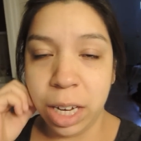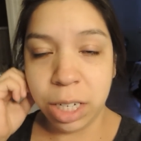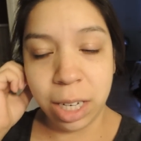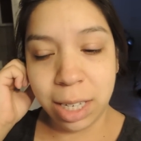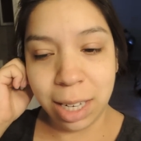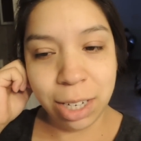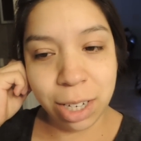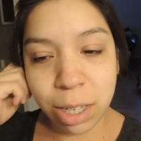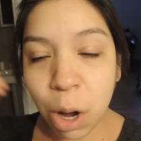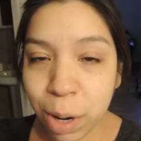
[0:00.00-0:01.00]
It's just, it's
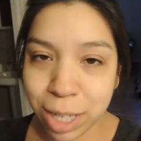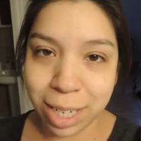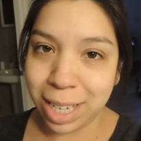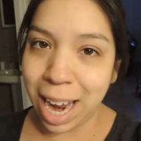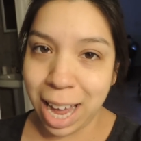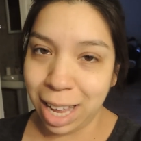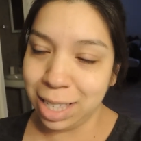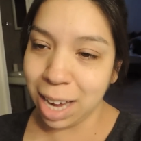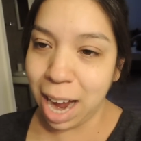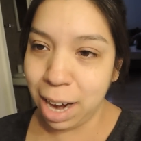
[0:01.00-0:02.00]
just always a day
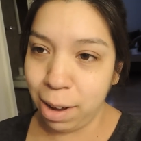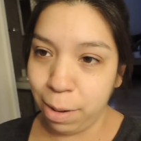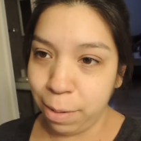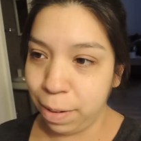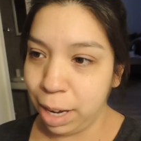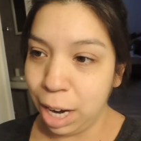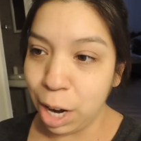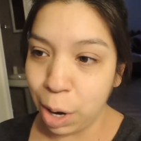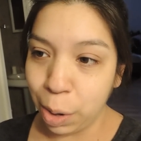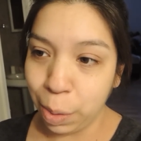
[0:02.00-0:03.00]
that's kind of, you
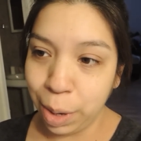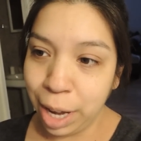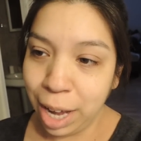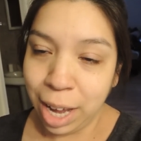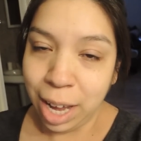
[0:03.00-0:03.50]
know,